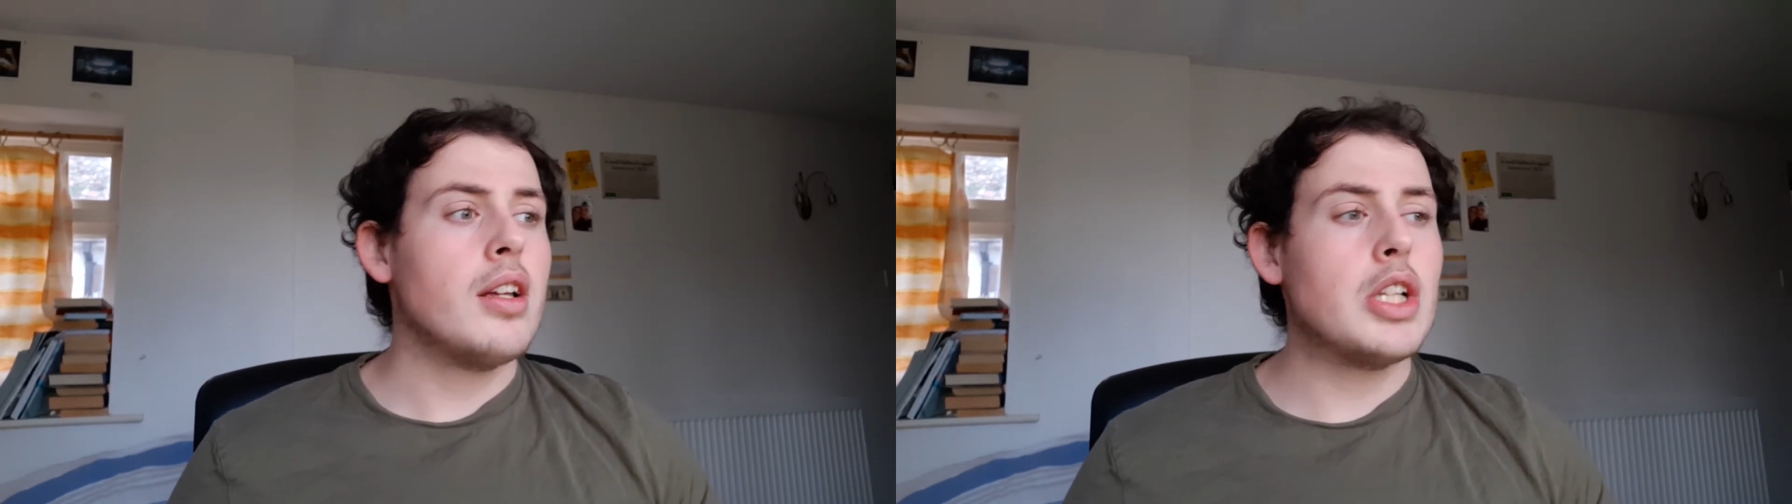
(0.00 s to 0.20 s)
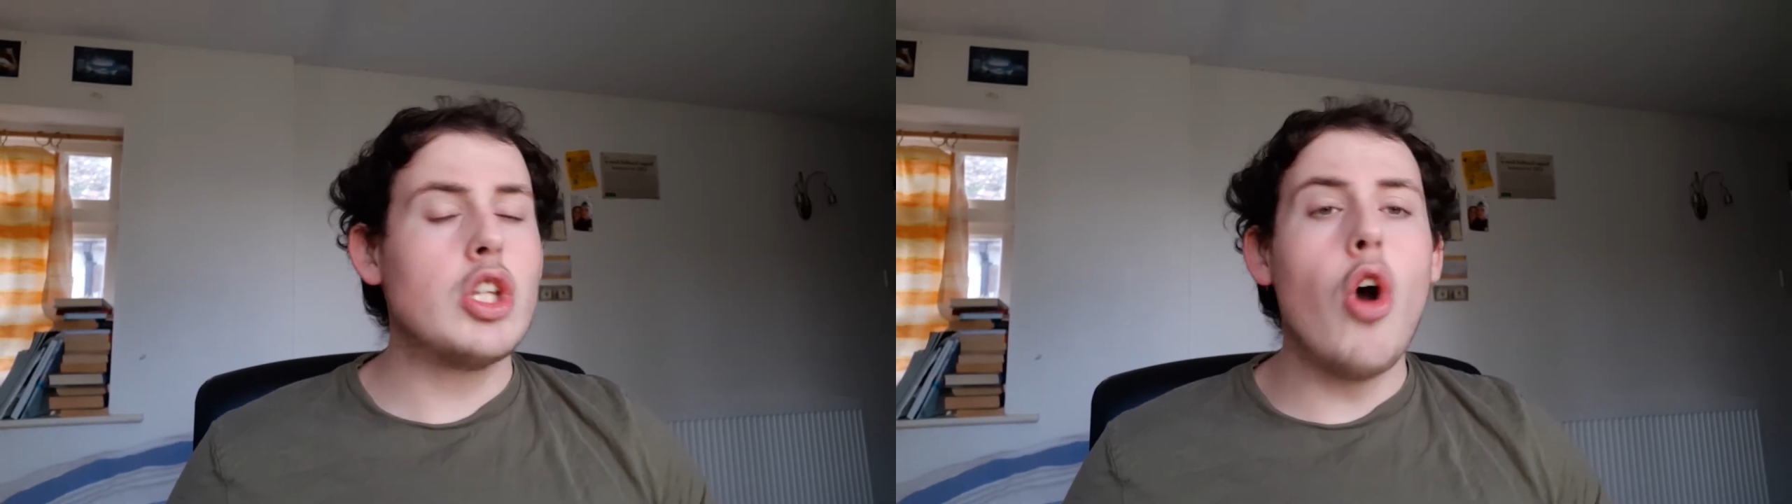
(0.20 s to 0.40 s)

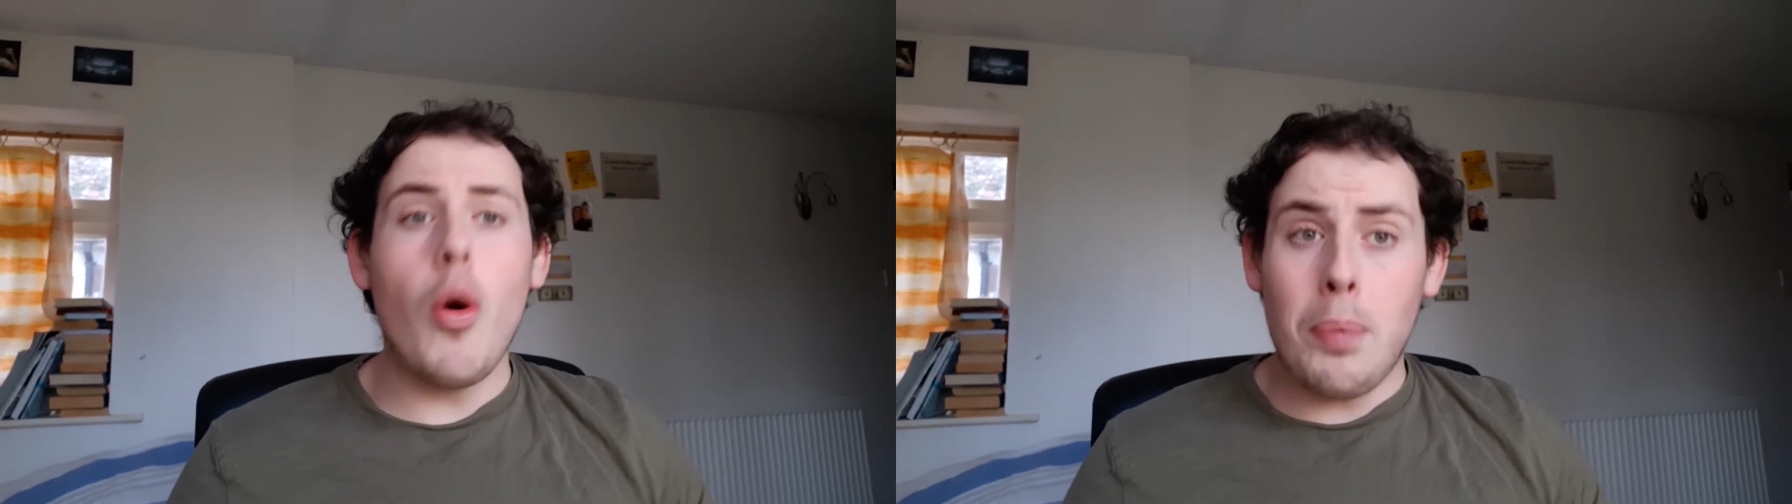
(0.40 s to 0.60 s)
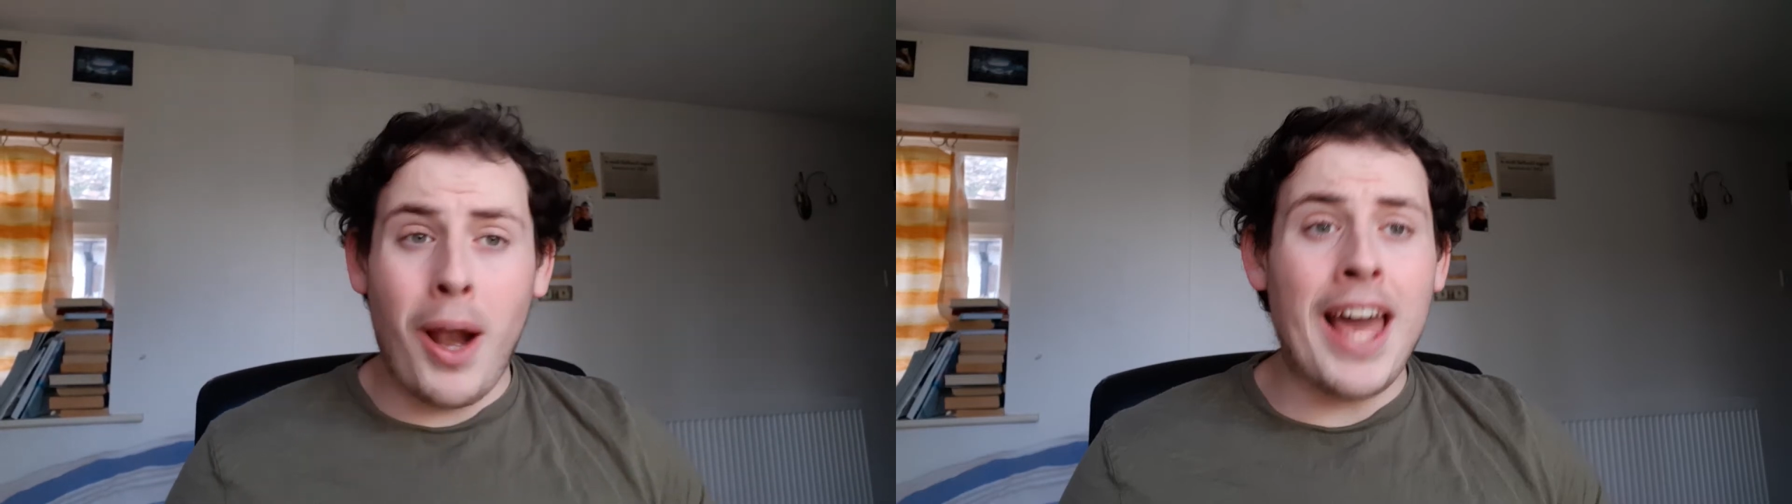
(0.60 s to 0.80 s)

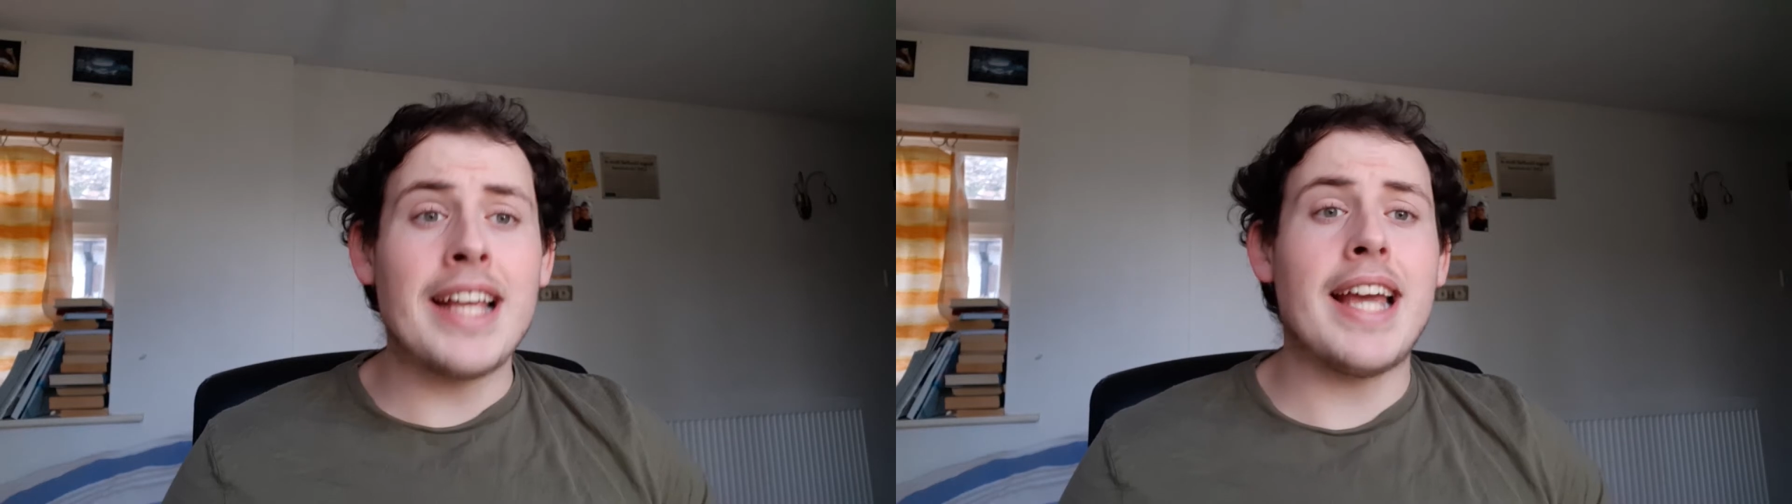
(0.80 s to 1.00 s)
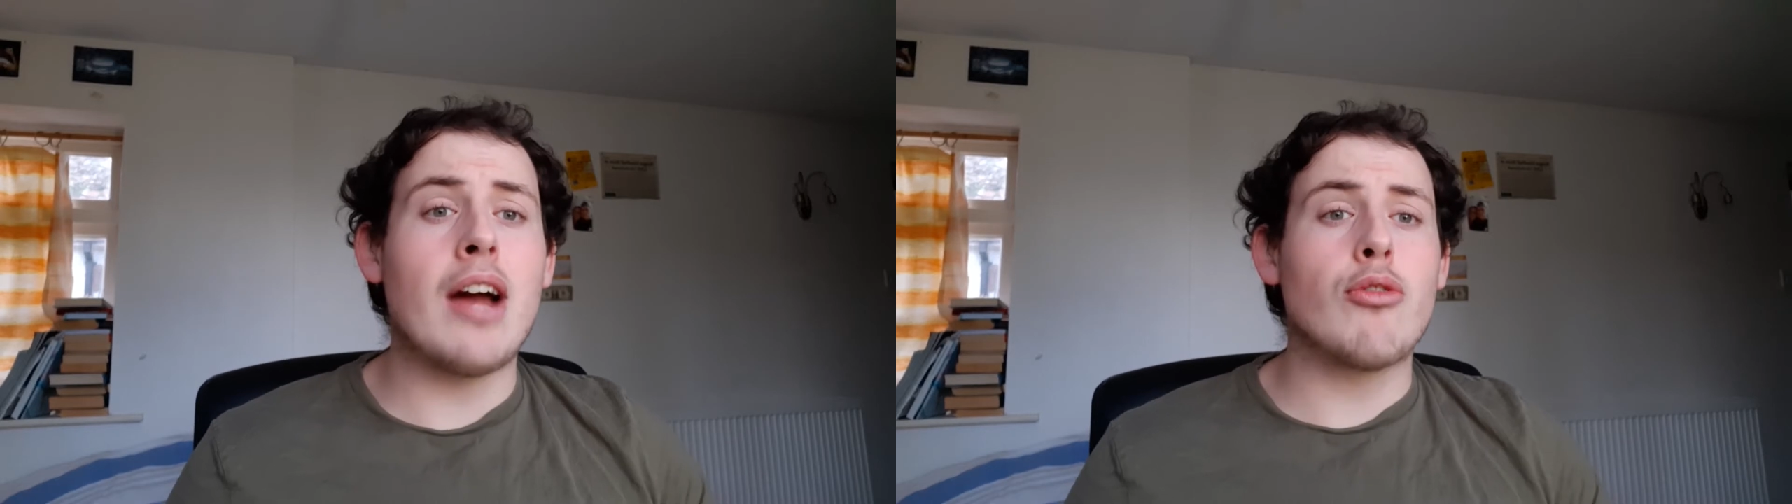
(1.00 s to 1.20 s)
Not
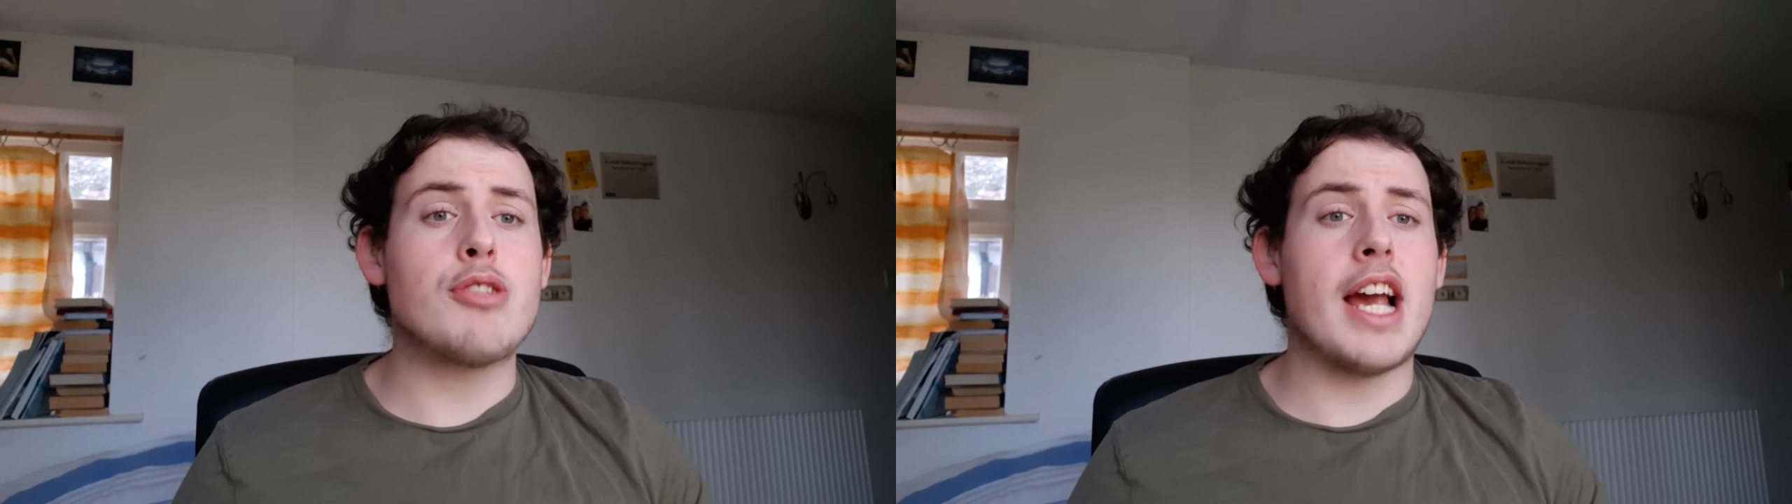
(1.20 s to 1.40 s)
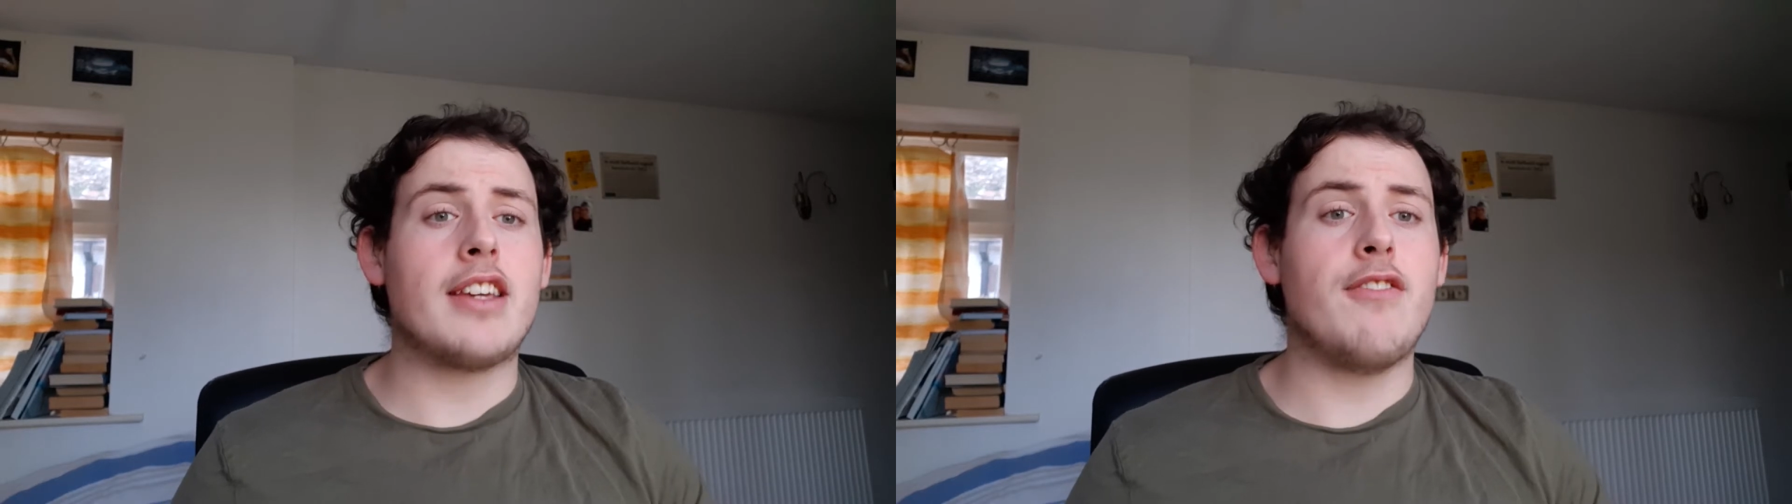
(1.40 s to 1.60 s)
playing
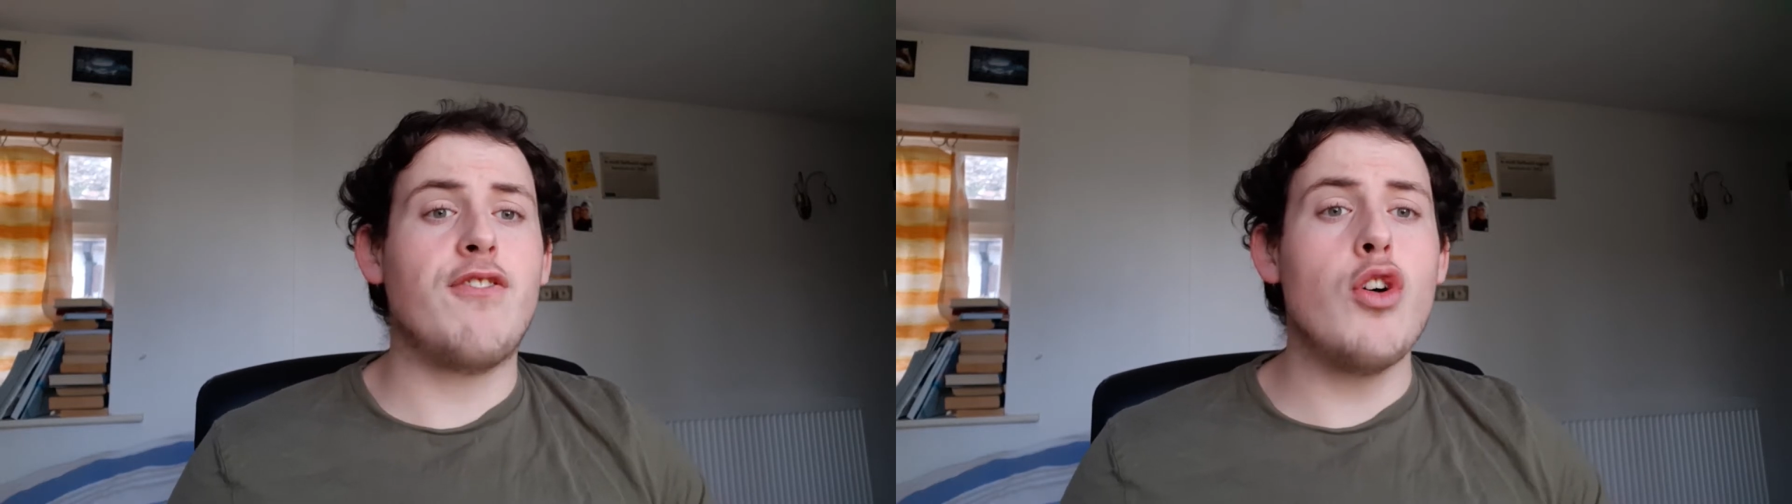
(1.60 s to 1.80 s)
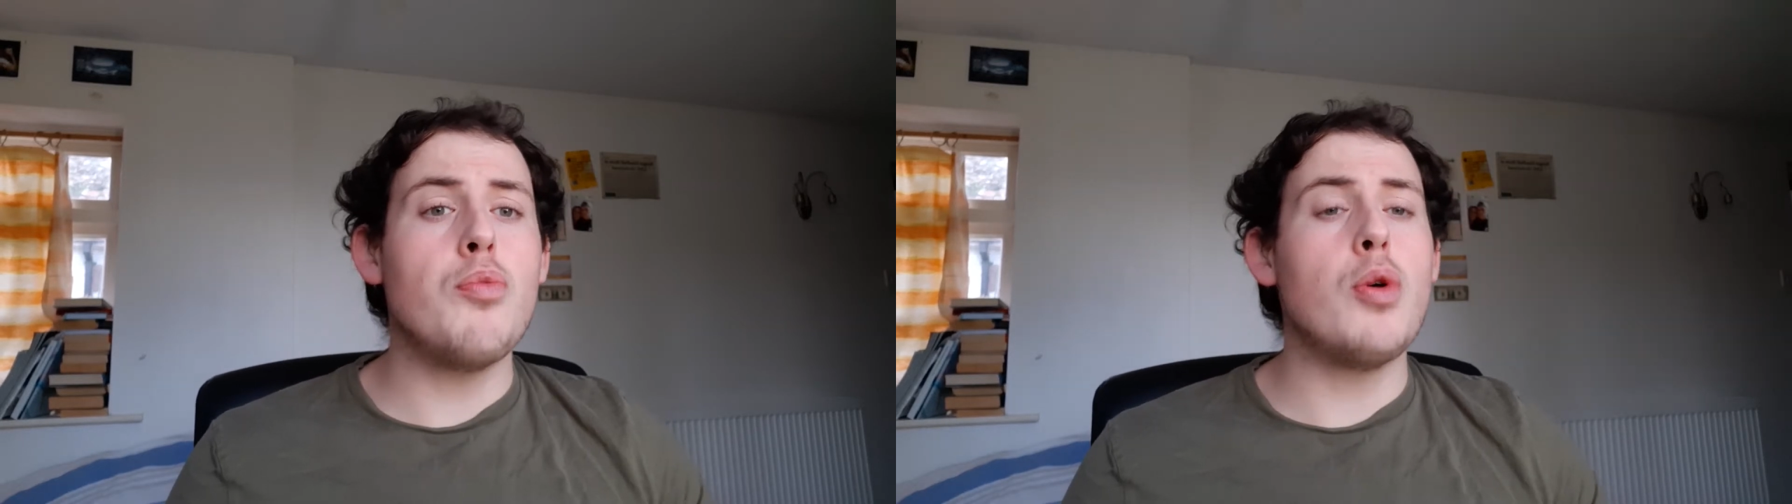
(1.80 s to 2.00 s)
counter-attacking
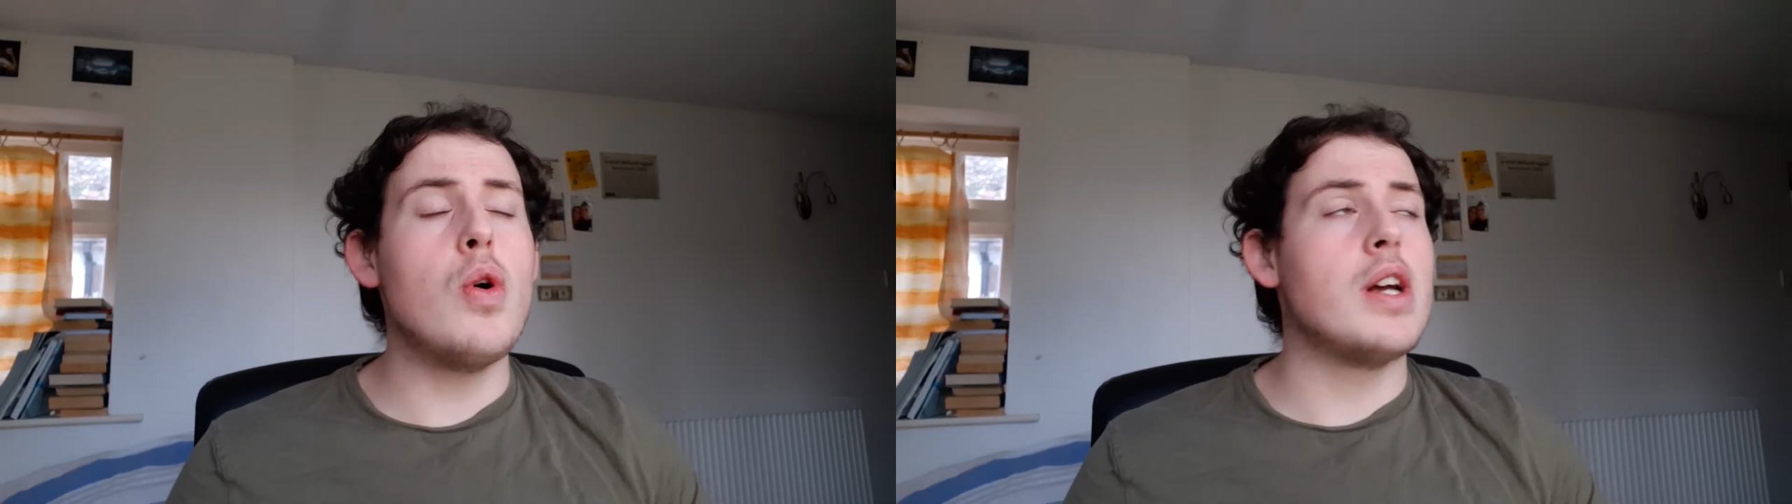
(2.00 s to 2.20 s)
football